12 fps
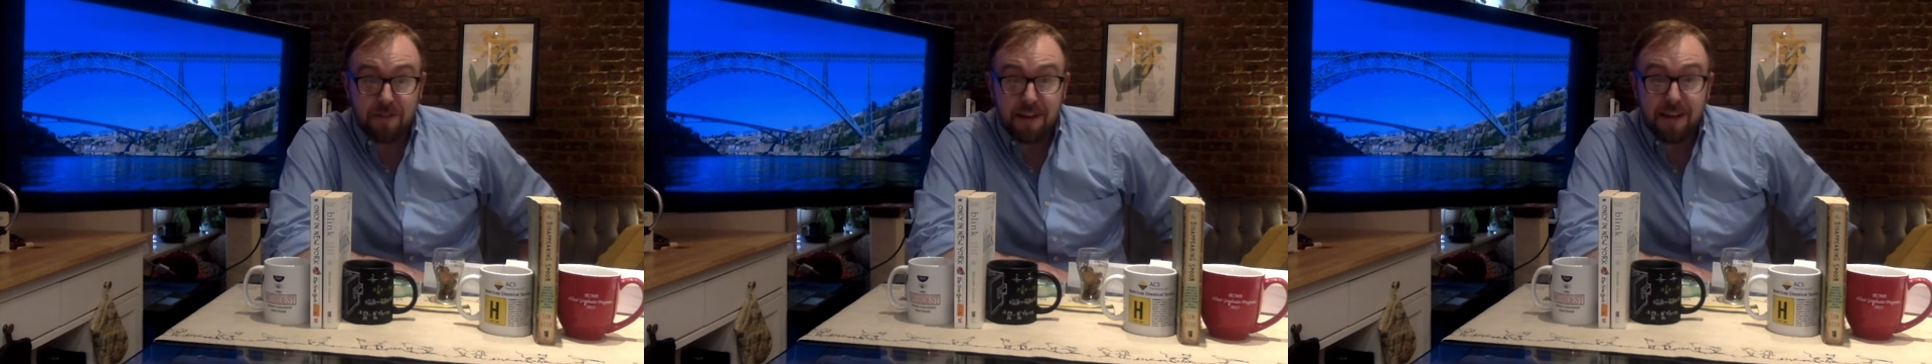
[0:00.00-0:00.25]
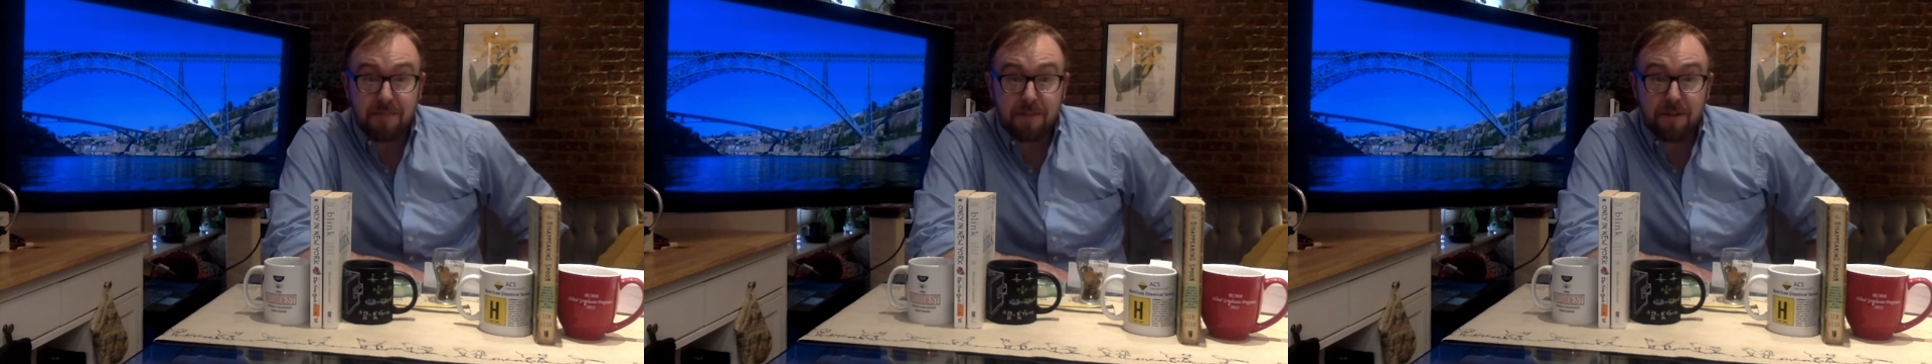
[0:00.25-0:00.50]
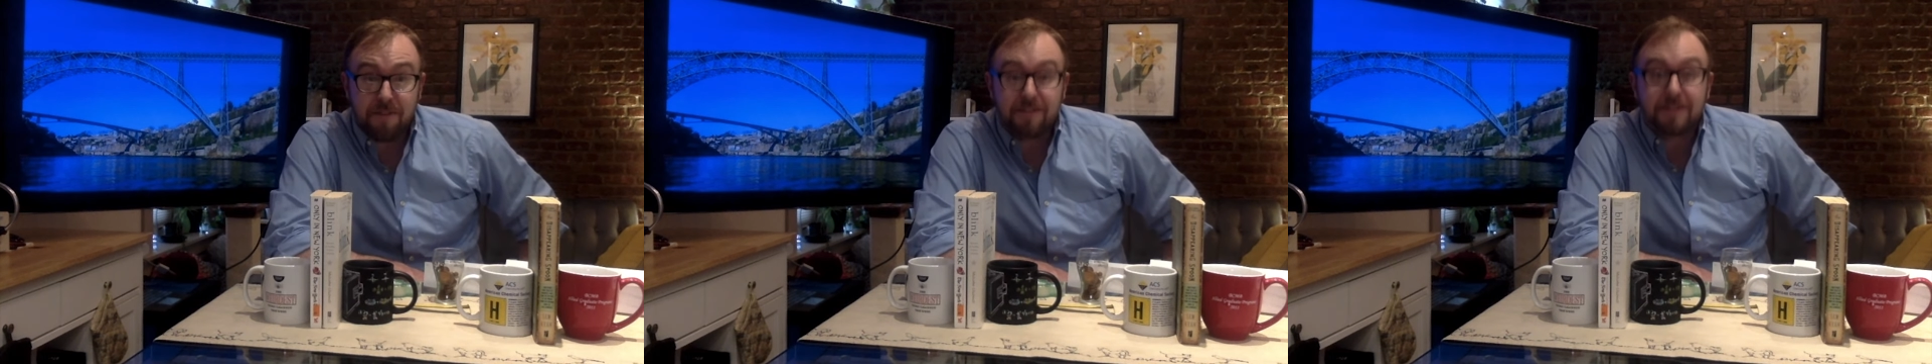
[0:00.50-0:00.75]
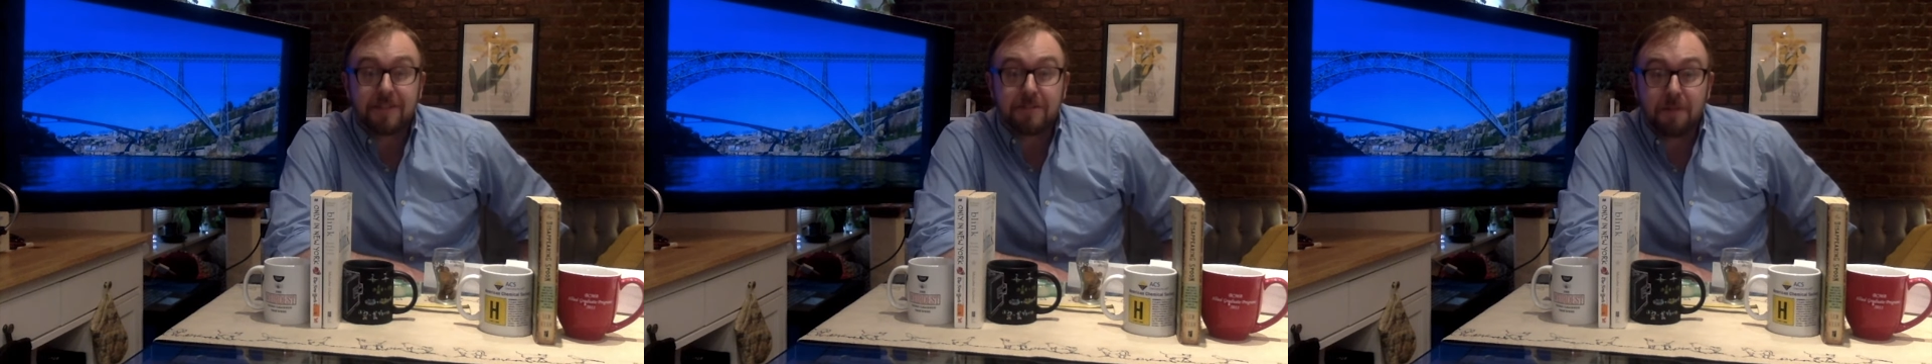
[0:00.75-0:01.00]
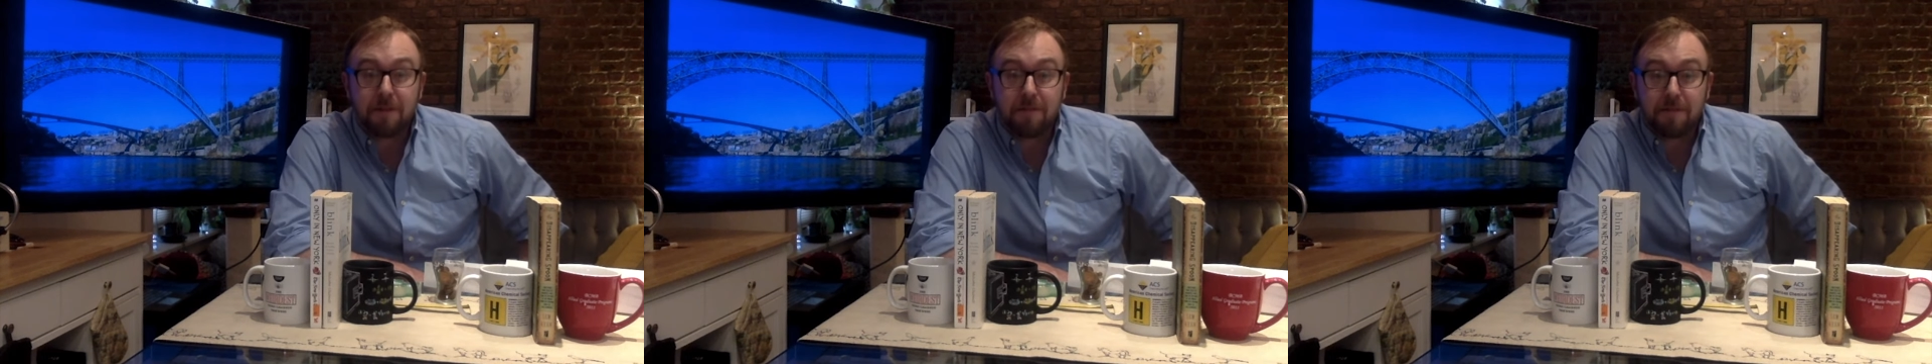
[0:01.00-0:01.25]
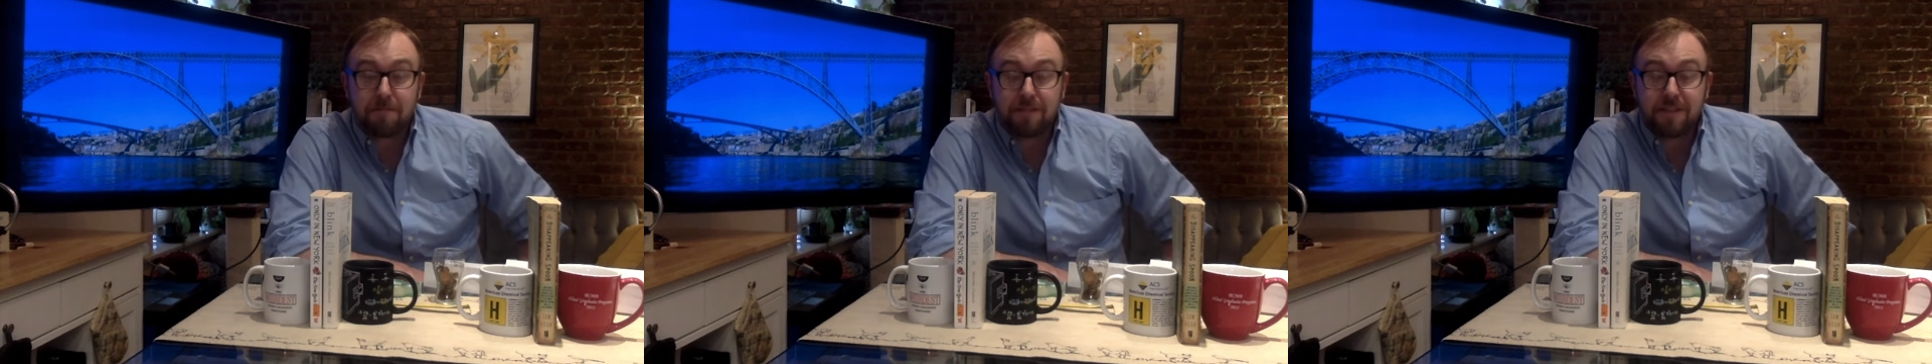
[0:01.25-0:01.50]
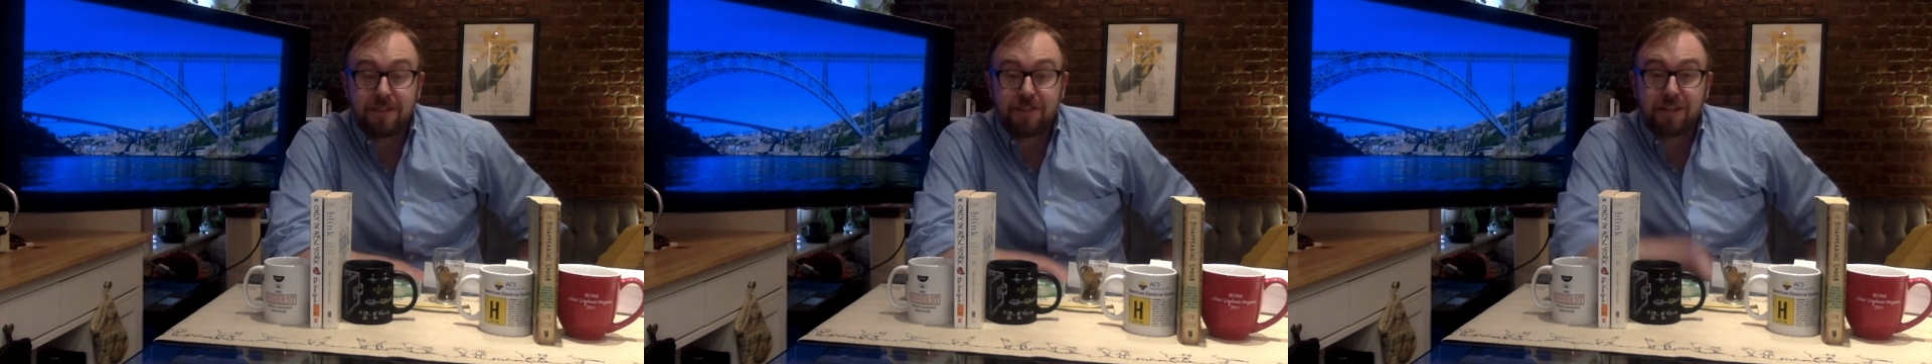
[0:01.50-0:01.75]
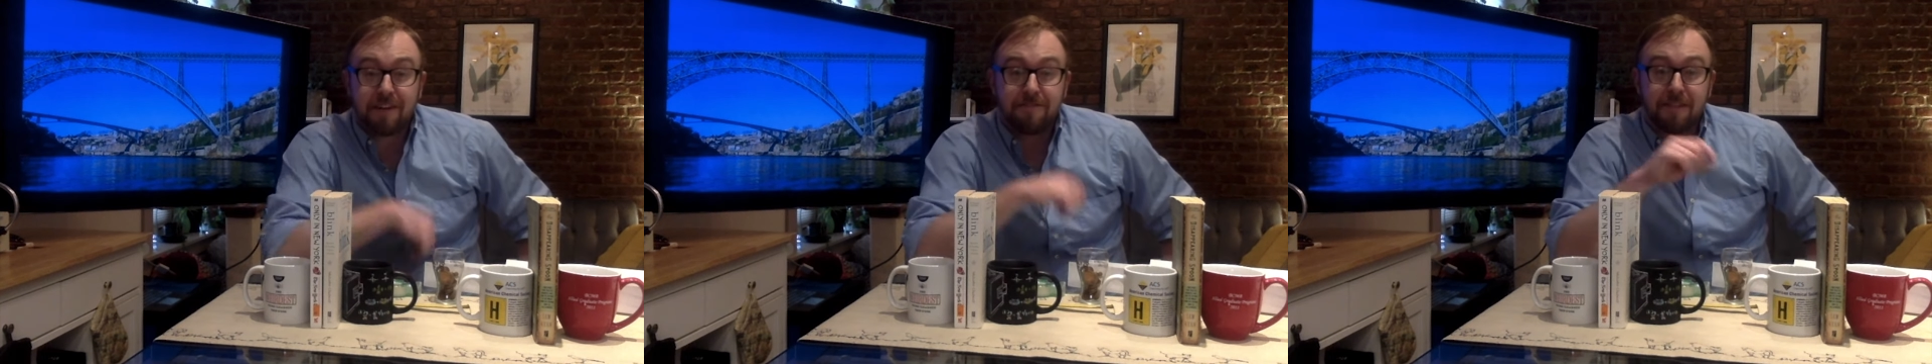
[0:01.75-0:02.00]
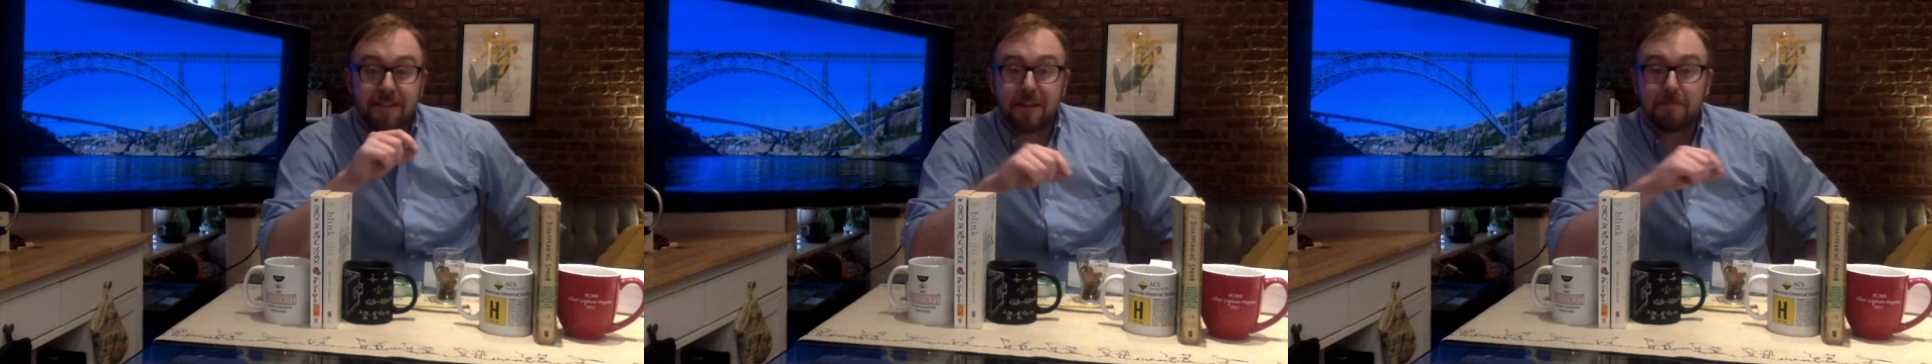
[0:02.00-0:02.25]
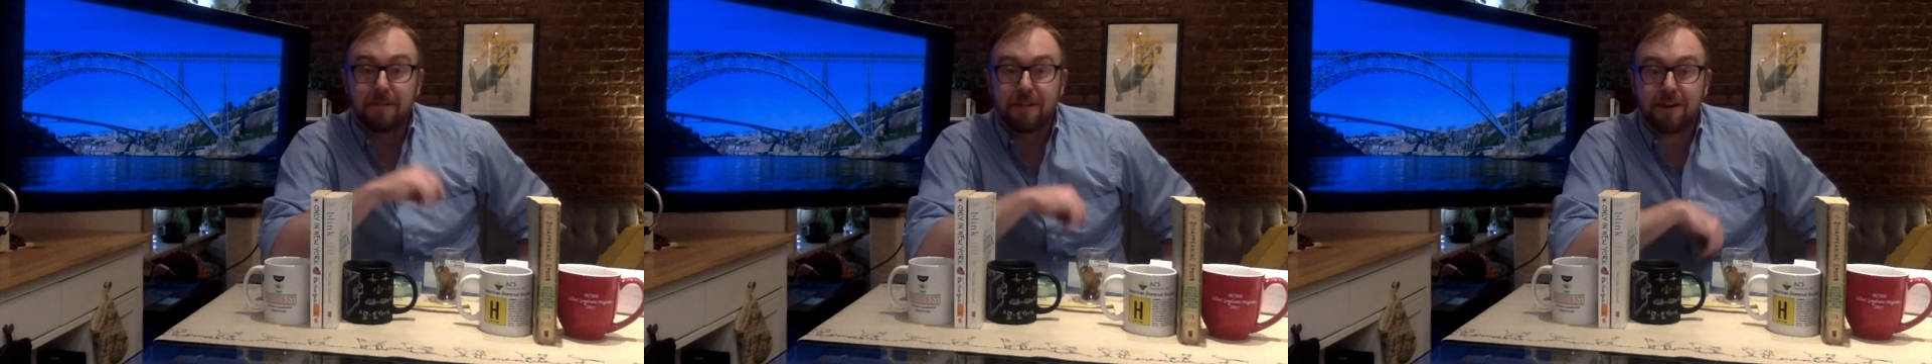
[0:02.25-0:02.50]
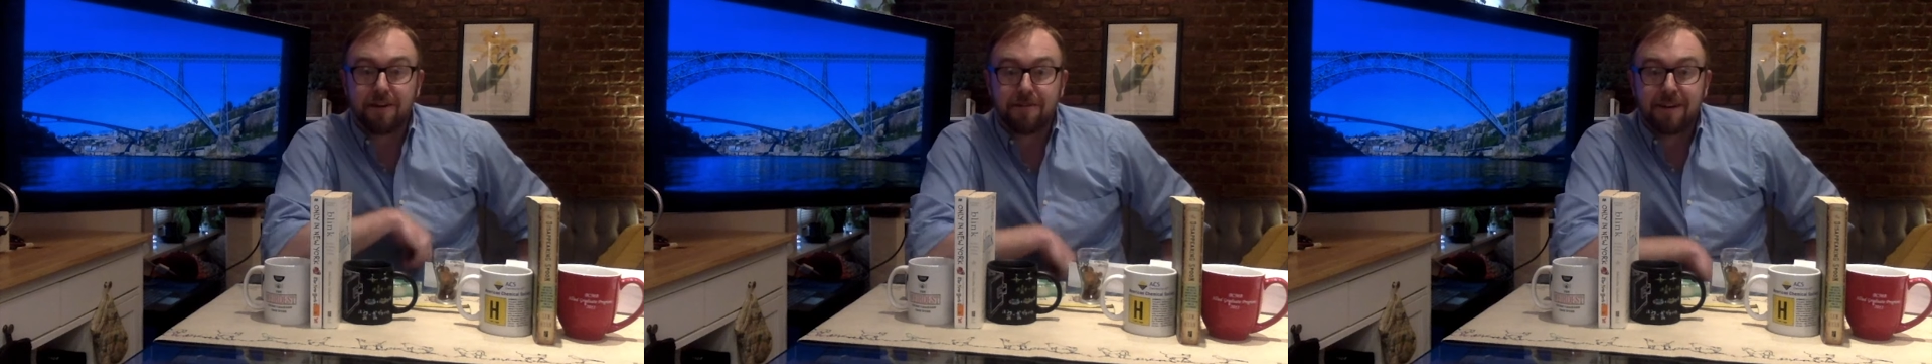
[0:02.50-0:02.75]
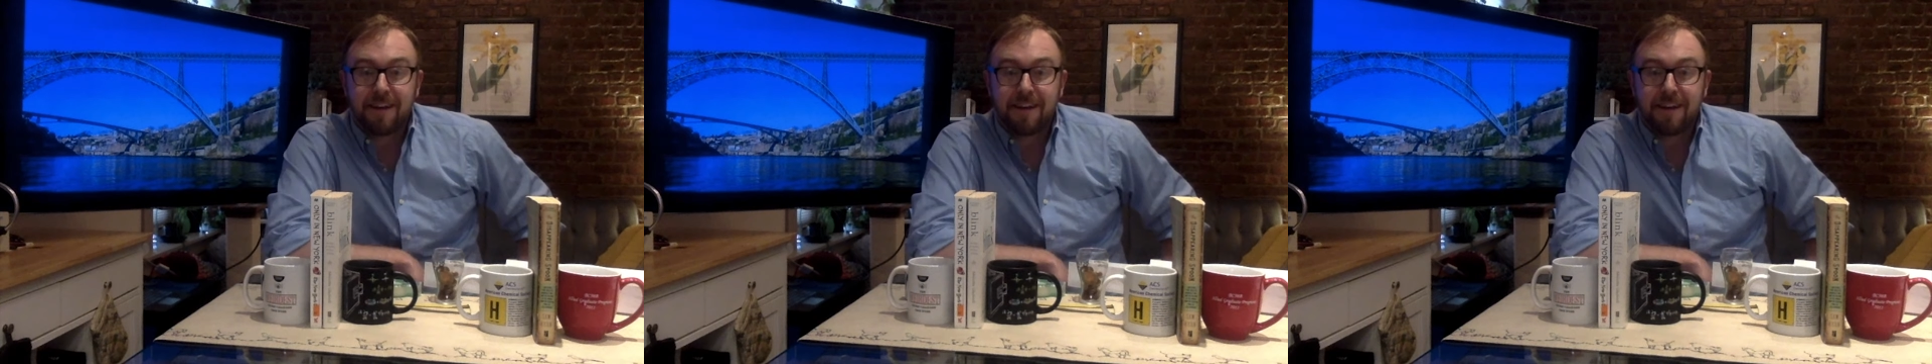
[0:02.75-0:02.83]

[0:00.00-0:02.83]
any part of this experiment, please check out the link below